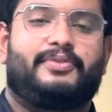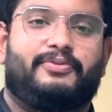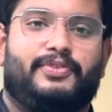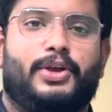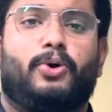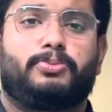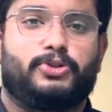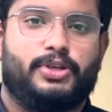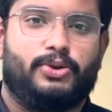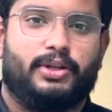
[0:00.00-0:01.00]
We hope to
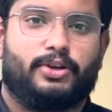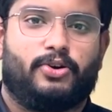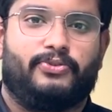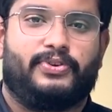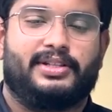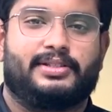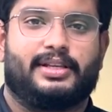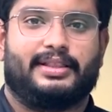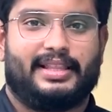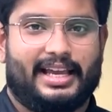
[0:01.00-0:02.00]
see you at the conference.
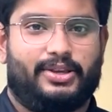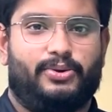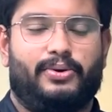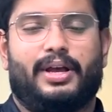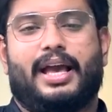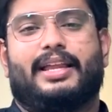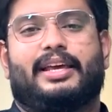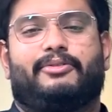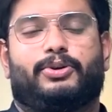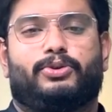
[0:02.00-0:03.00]
Thank you and
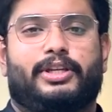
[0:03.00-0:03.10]
have a good